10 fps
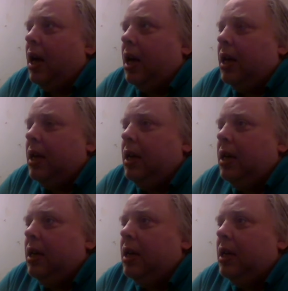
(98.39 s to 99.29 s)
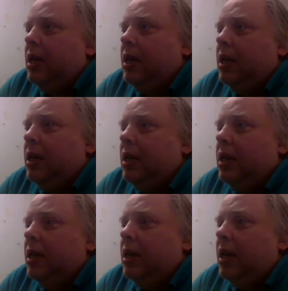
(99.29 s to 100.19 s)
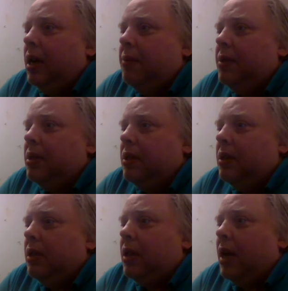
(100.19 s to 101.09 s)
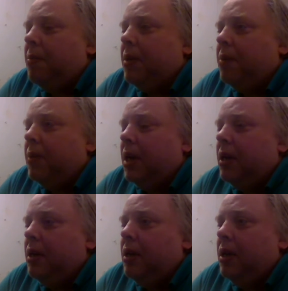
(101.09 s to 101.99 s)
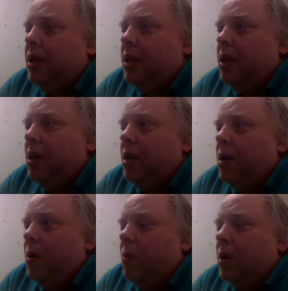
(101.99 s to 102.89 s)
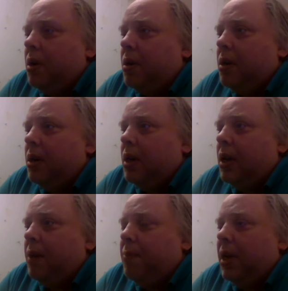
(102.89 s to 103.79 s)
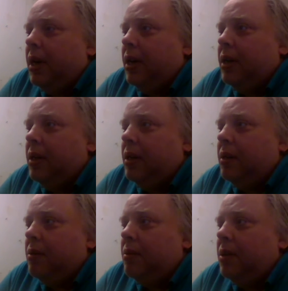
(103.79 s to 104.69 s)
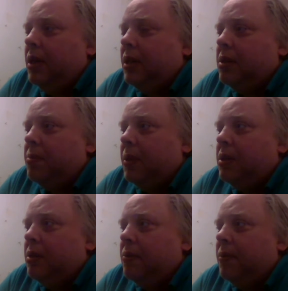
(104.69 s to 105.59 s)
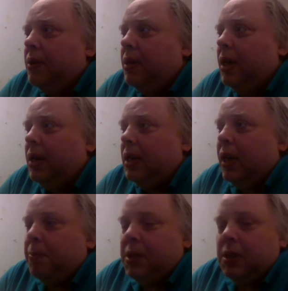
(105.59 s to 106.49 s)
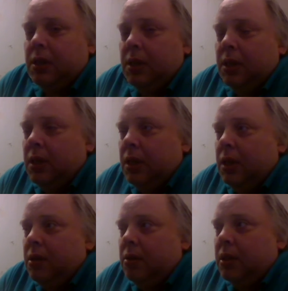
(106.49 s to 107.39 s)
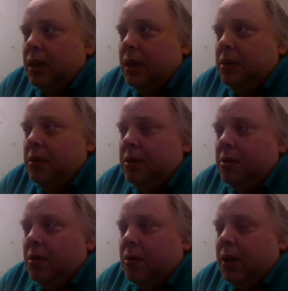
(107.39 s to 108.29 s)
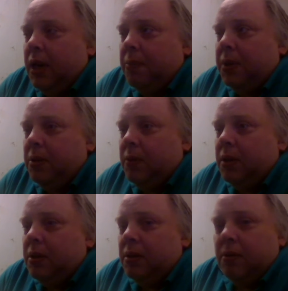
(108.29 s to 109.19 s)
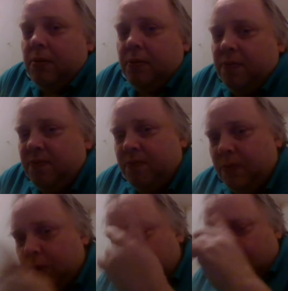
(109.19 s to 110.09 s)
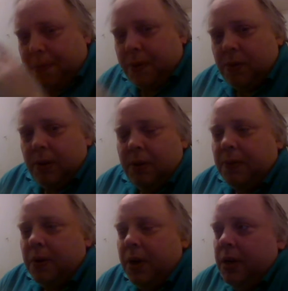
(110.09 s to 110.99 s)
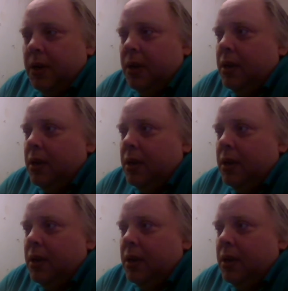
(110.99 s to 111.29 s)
I have this little hobby of mine where I buy inexpensive headlamps. You know, the kinds you go camping with and wrap it around the forehead.